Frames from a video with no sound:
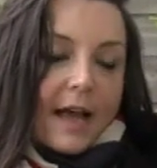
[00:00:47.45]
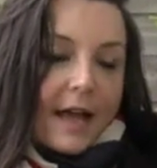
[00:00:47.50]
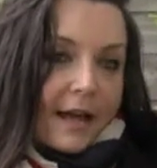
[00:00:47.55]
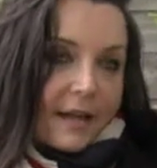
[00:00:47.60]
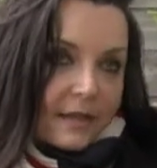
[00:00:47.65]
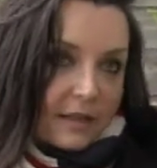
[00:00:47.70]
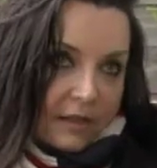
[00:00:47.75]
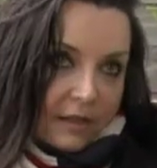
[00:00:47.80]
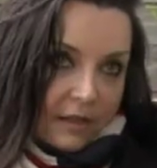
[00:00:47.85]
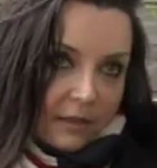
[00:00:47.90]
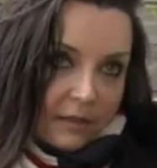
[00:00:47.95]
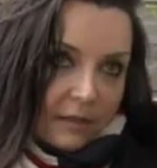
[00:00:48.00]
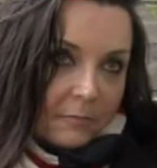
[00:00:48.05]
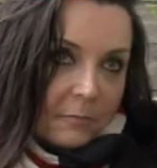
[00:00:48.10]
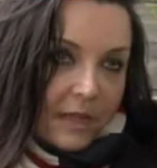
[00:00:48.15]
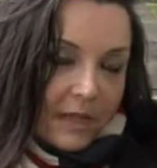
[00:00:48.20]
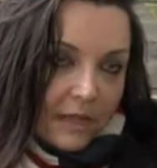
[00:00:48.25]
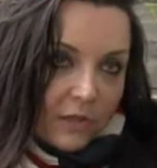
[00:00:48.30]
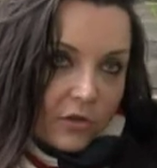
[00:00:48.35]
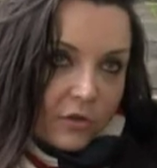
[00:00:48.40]
And I think that
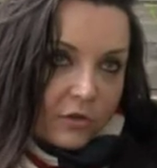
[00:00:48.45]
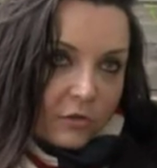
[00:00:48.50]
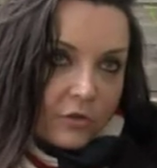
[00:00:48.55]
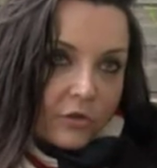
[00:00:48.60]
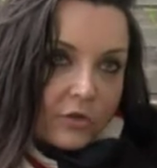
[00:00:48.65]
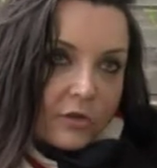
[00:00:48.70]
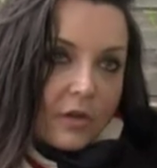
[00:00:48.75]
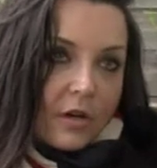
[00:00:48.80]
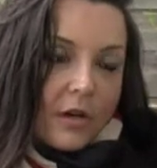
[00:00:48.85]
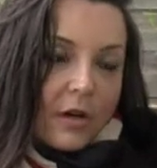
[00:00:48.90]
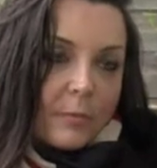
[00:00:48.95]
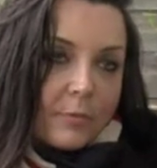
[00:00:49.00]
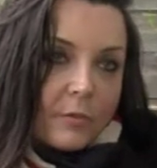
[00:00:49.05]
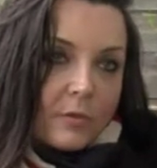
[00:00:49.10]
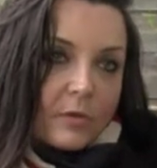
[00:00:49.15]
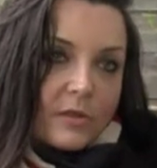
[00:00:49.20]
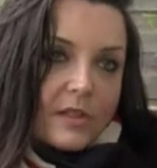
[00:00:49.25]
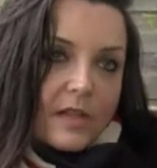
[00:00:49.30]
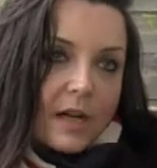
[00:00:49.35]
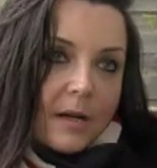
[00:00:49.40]
many children are
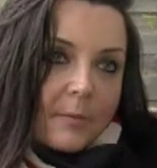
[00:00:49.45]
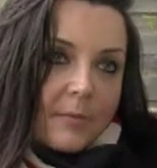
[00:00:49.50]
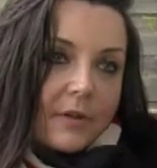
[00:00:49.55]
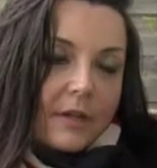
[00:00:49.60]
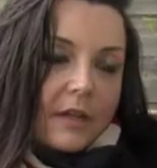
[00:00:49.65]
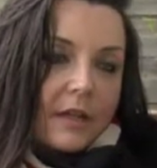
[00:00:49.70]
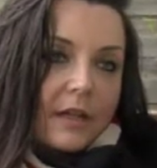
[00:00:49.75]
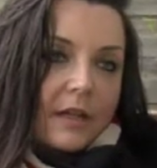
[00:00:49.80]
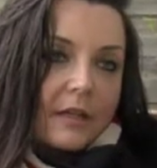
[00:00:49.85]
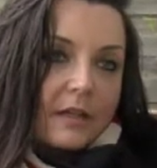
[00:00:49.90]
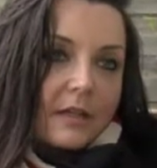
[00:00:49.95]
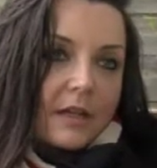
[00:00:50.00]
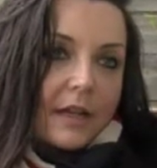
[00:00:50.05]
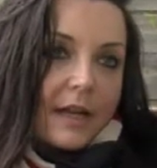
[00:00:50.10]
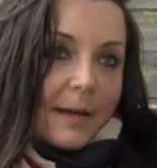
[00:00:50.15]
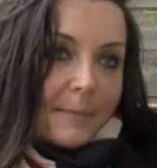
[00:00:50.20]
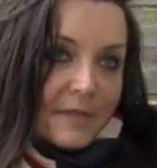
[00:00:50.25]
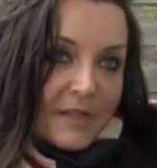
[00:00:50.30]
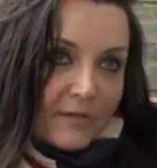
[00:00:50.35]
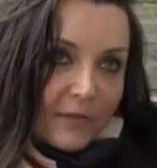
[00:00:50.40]
brought up in an
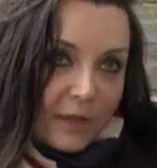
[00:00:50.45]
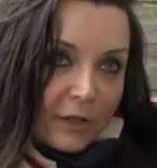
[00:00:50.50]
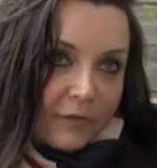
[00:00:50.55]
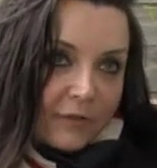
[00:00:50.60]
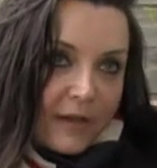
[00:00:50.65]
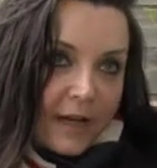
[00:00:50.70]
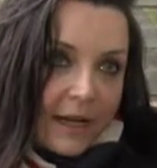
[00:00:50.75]
atmosphere of